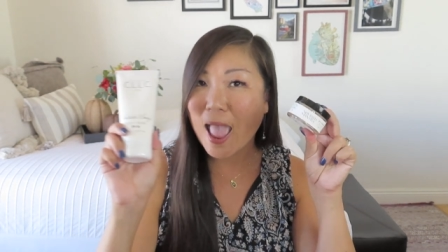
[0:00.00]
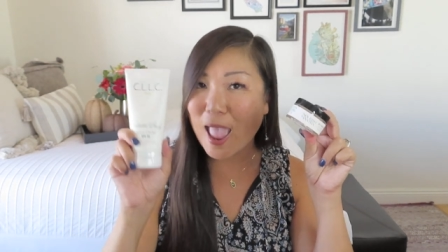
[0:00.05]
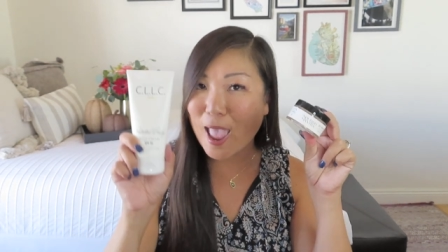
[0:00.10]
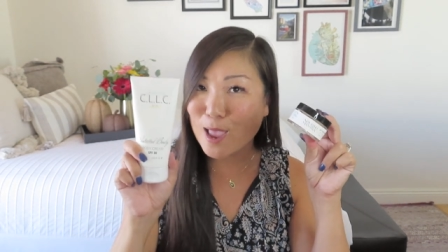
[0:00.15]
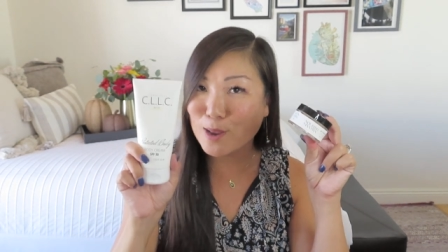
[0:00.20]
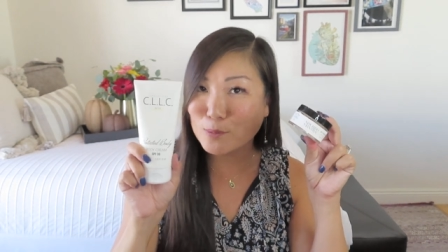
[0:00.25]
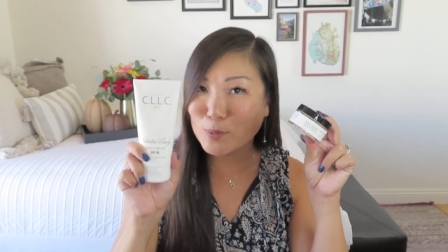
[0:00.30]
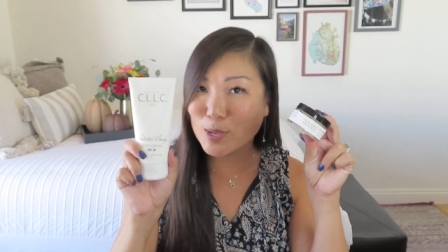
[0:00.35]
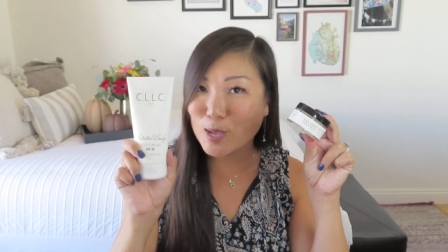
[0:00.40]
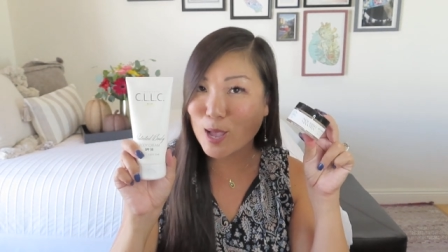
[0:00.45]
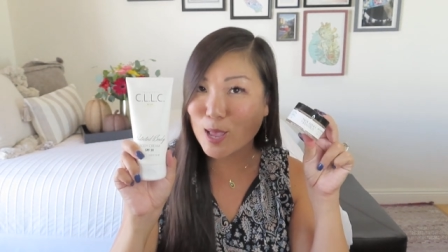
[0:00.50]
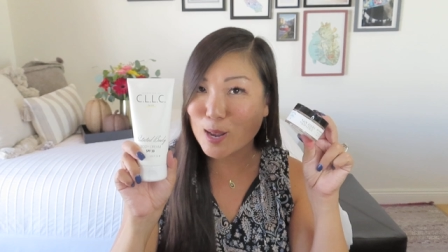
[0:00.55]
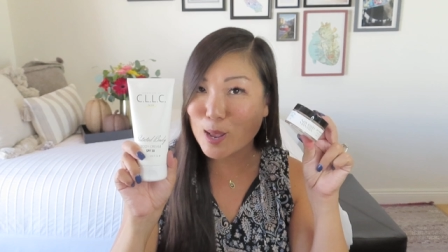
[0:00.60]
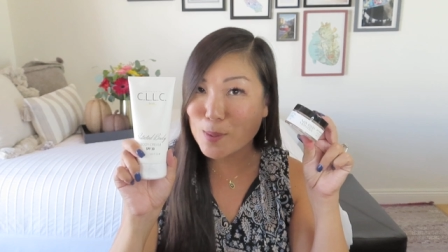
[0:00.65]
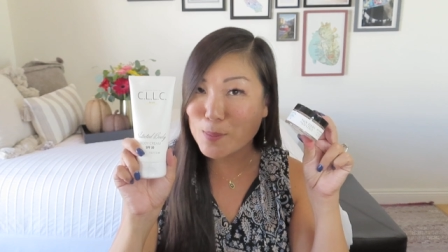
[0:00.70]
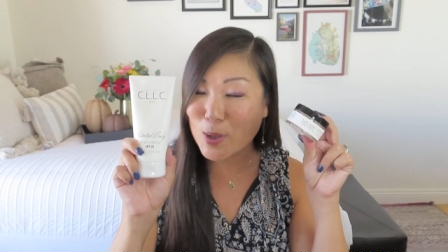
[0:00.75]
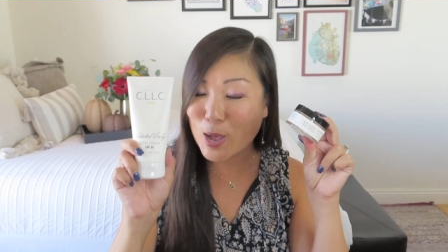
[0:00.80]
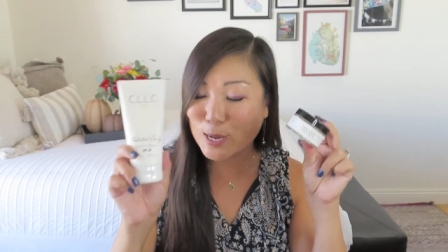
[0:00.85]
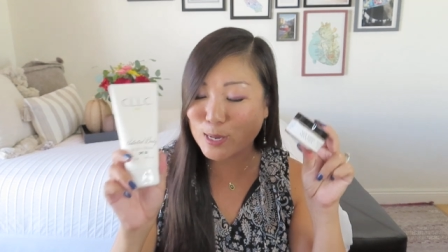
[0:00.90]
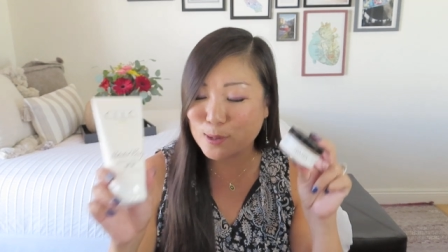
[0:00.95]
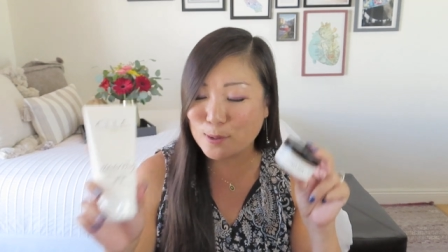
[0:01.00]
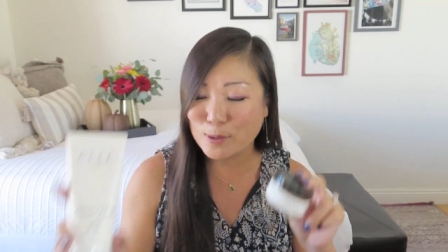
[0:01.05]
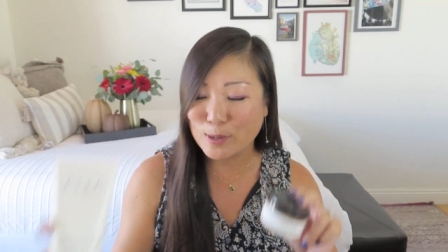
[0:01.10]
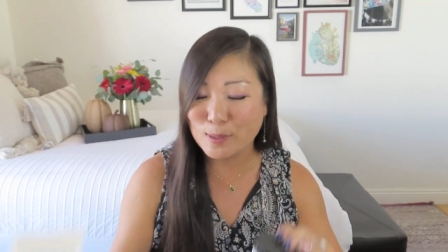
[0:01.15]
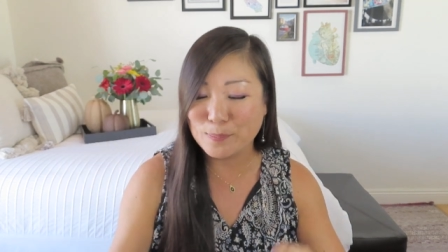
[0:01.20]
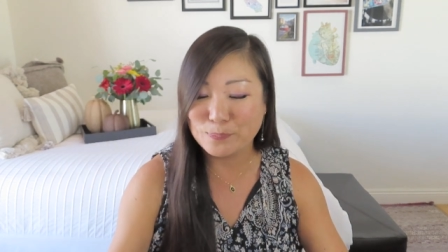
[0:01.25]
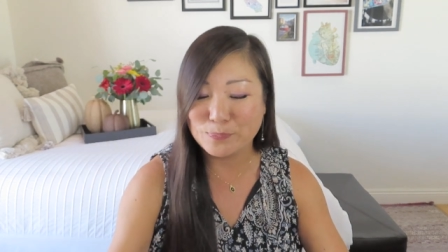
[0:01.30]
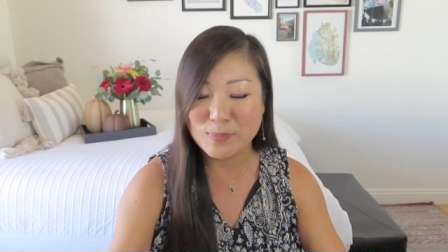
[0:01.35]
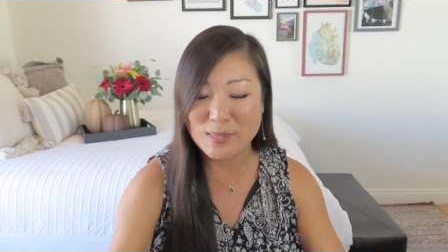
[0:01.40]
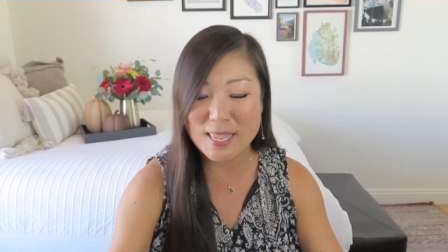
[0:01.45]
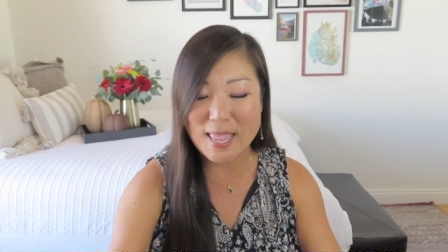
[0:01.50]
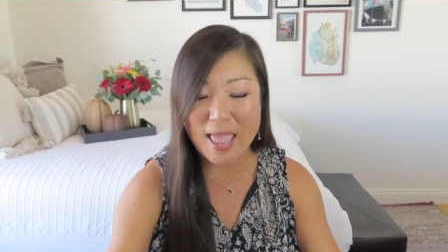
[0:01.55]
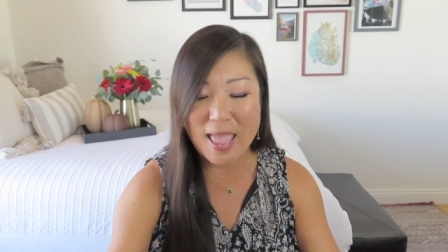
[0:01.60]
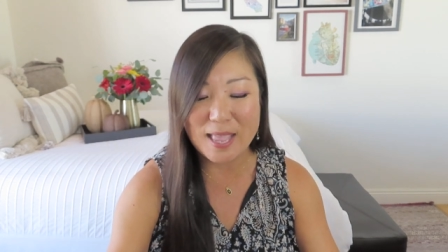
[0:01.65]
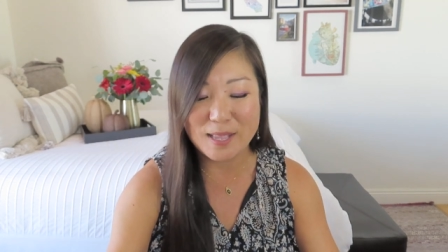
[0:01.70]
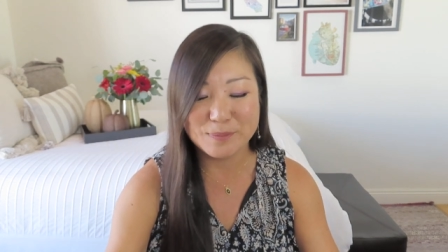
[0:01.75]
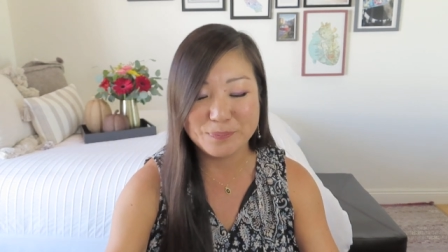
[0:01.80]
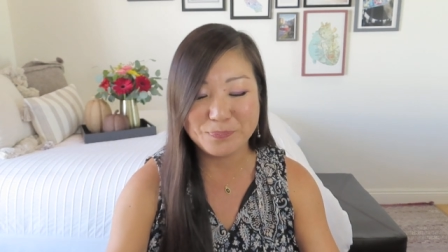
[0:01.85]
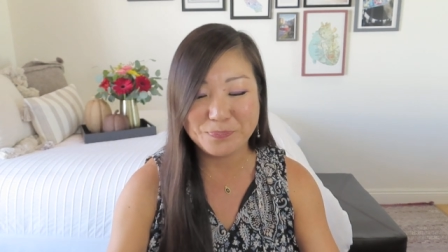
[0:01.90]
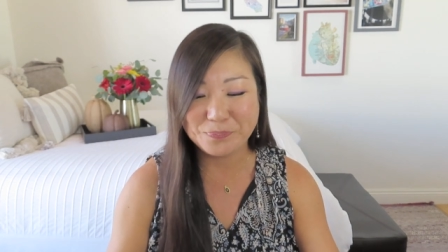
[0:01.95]
and we got a body cream.
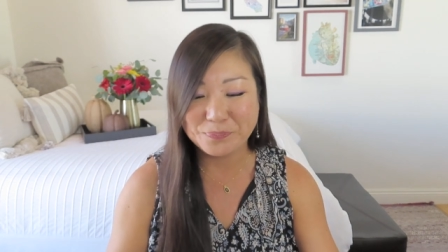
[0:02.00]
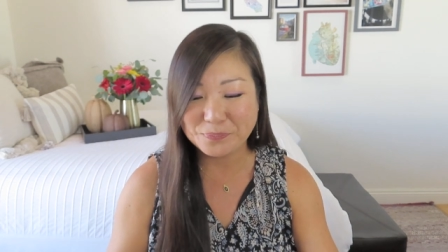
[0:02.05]
Yay.